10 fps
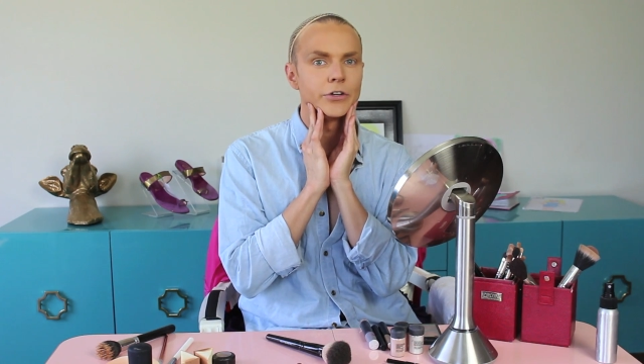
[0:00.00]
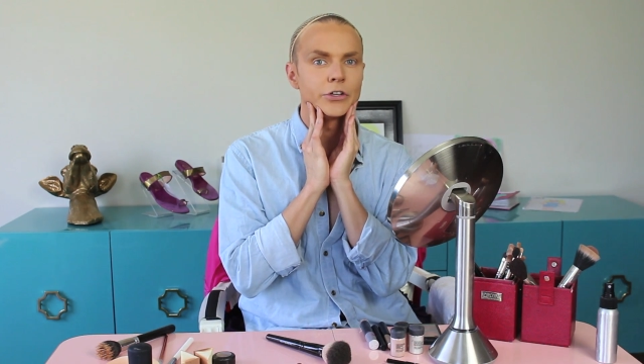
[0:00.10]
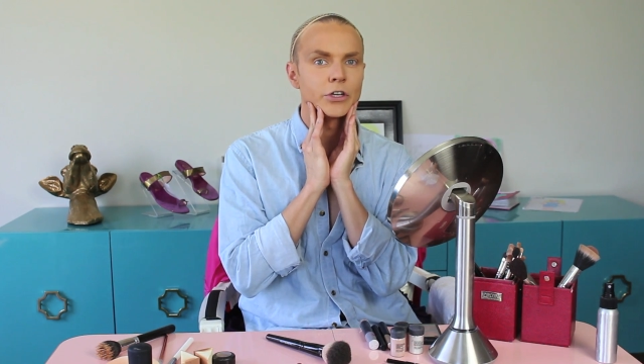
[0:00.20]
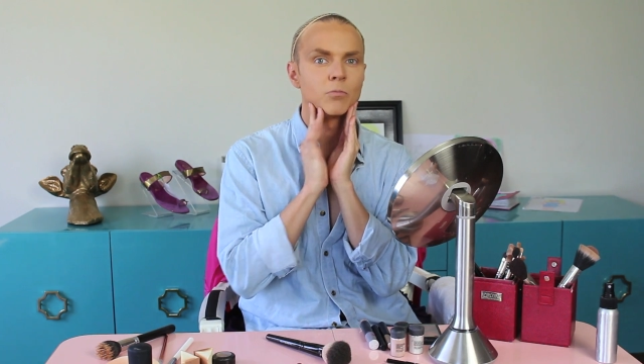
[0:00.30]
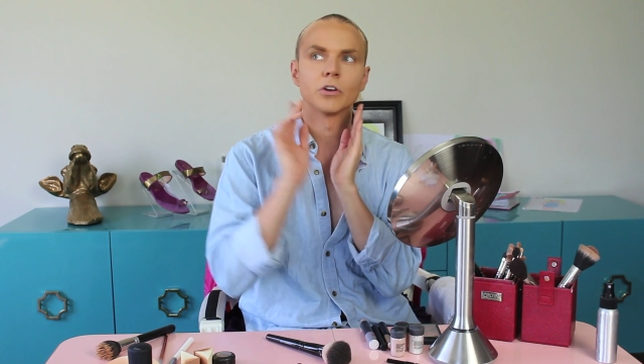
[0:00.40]

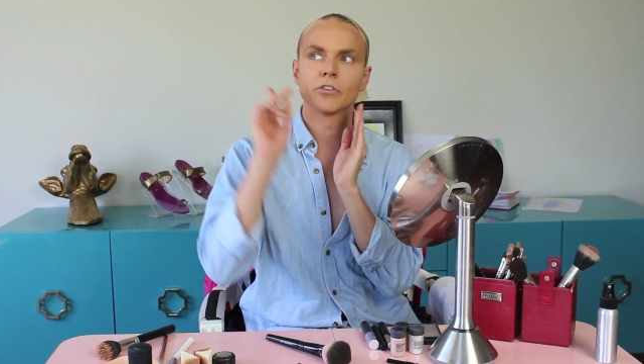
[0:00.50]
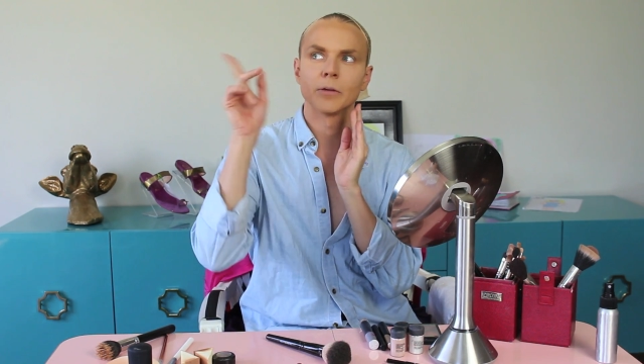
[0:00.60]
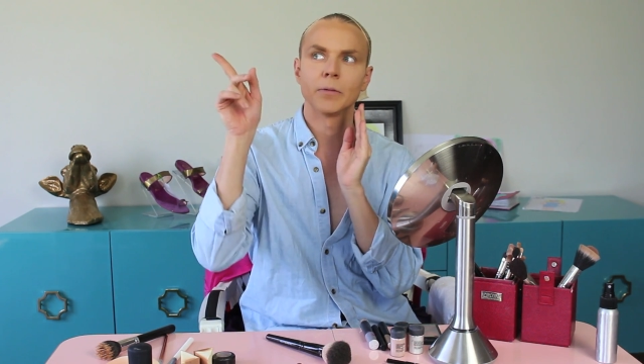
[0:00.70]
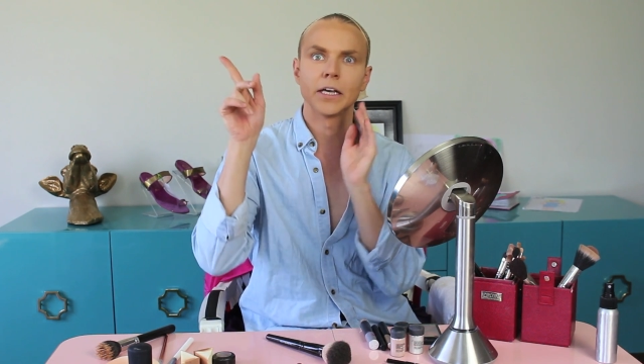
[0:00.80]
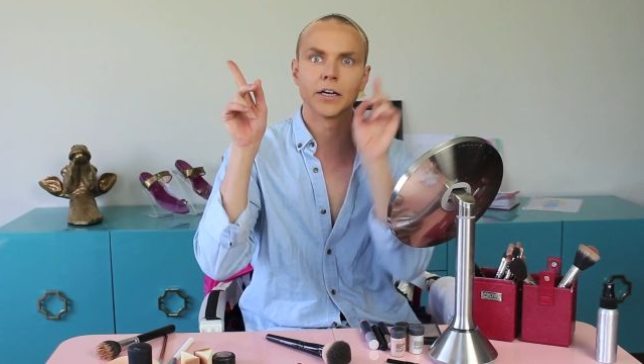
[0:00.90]
You can watch
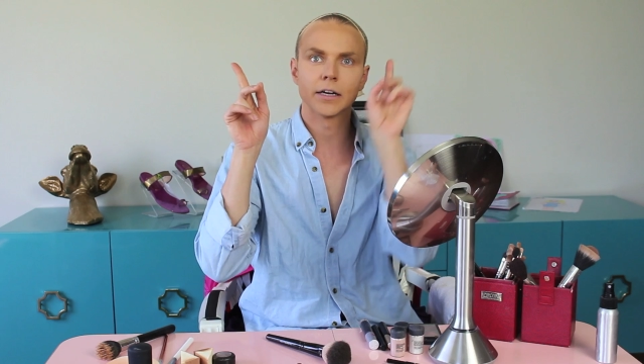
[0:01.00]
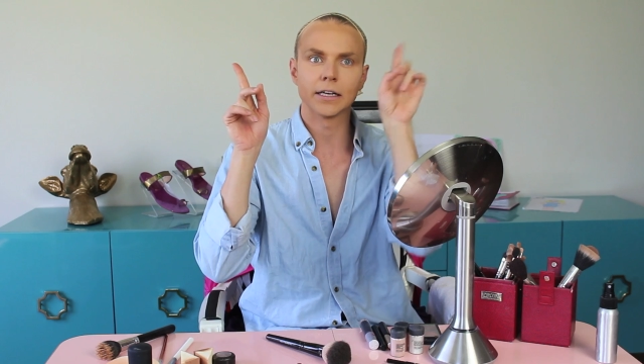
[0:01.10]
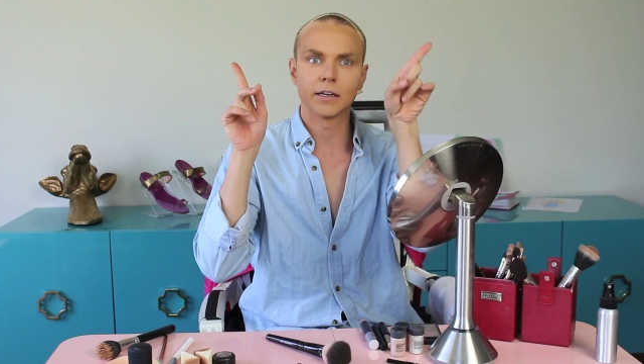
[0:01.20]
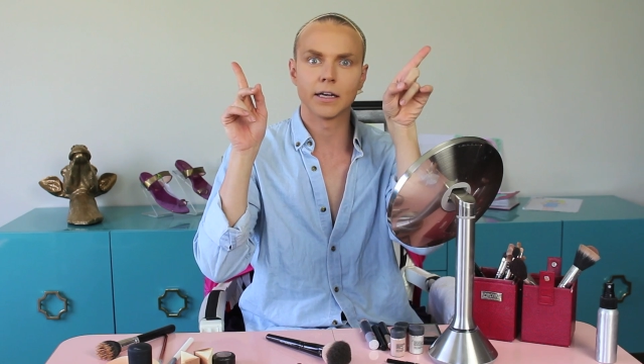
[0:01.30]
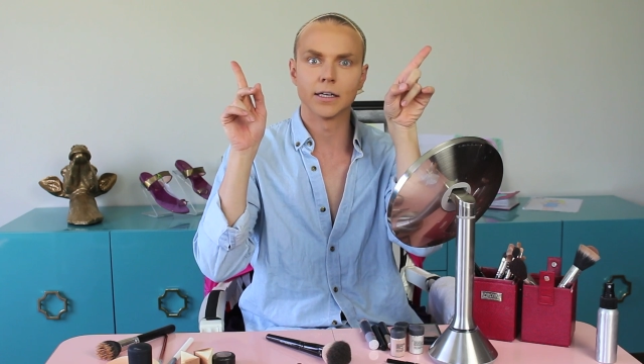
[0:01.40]
them here
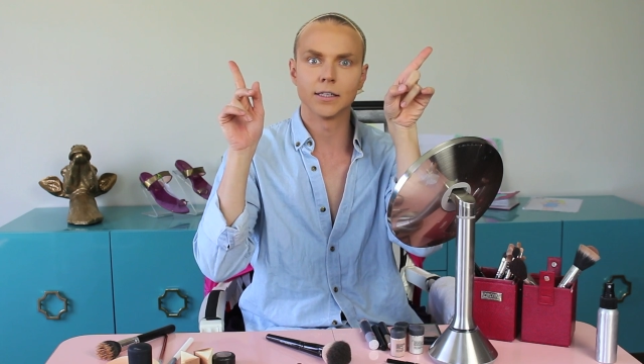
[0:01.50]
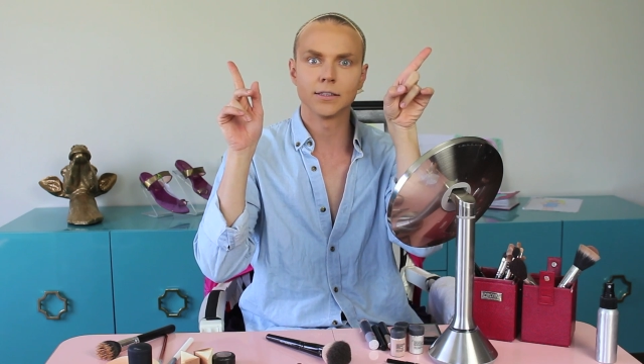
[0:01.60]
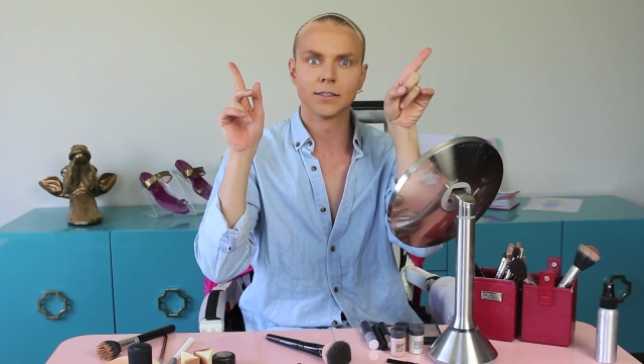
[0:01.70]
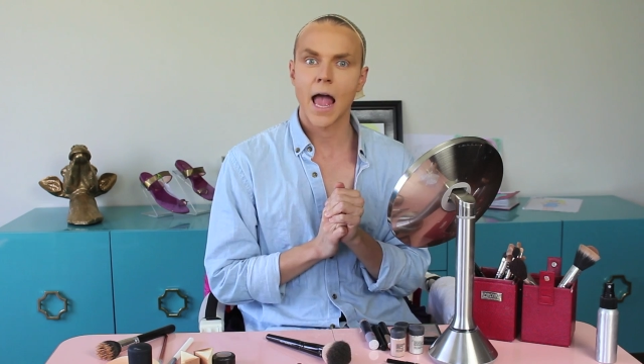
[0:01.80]
and here.